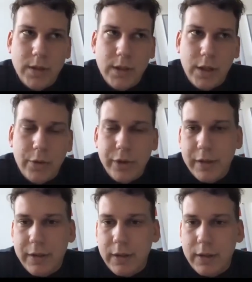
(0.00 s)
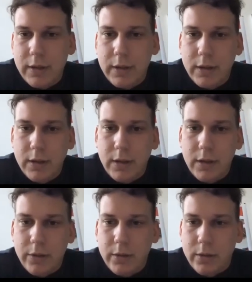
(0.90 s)
oriented,
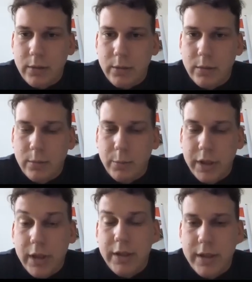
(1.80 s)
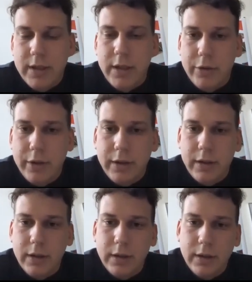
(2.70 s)
be easily
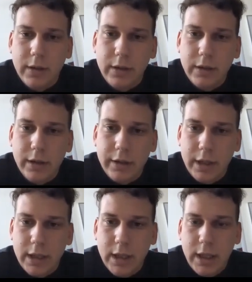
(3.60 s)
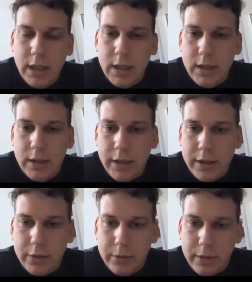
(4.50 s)
oriented in the area
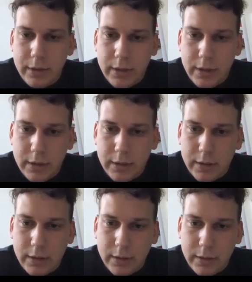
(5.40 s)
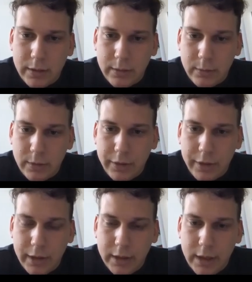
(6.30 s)
later on in the
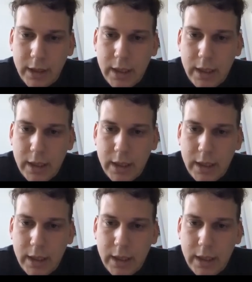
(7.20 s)
terrain,